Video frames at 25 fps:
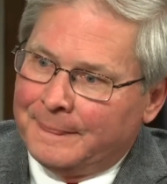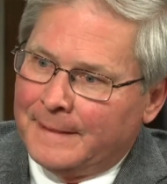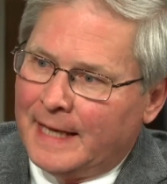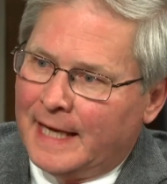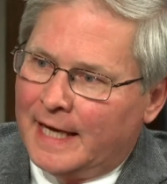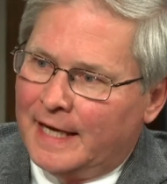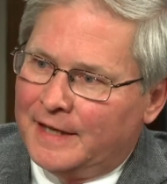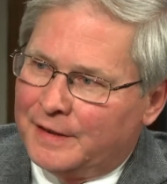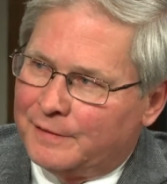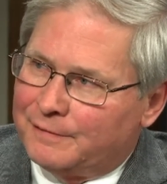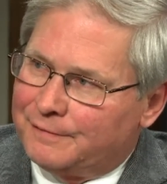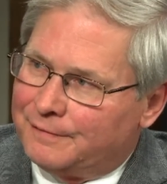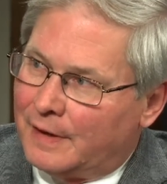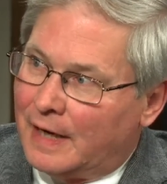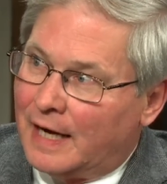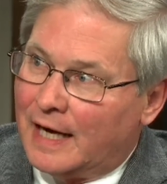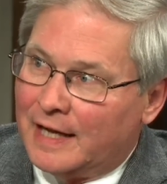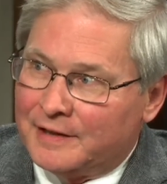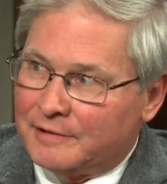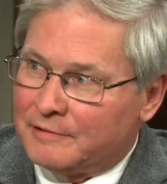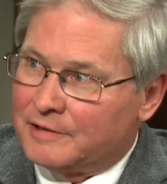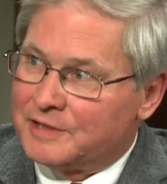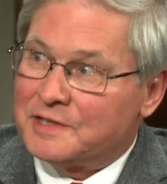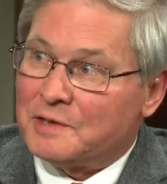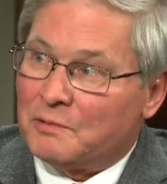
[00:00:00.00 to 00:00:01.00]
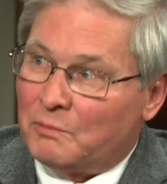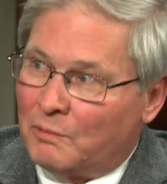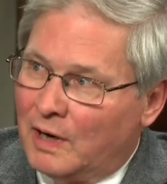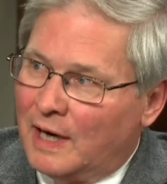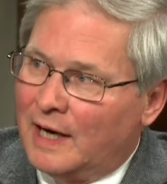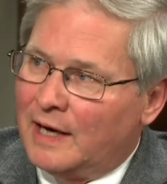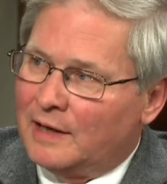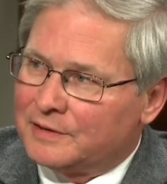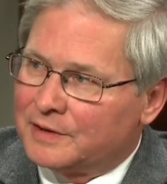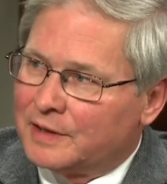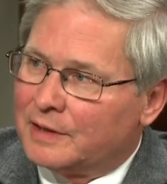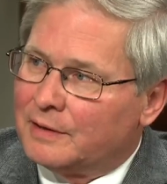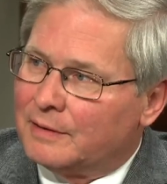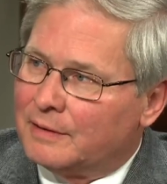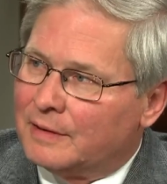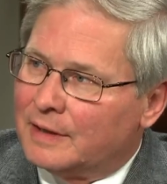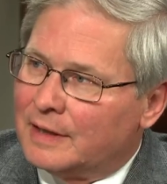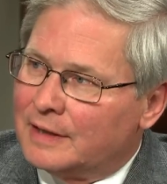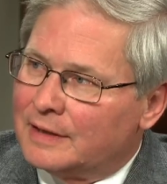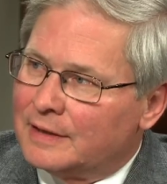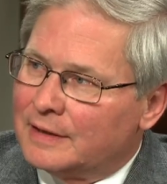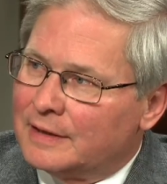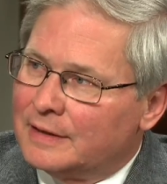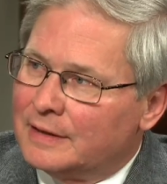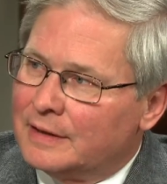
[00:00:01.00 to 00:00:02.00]
and the father is a wild
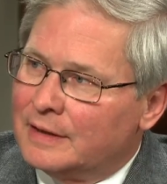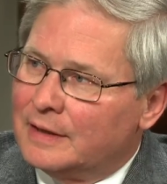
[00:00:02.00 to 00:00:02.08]
card,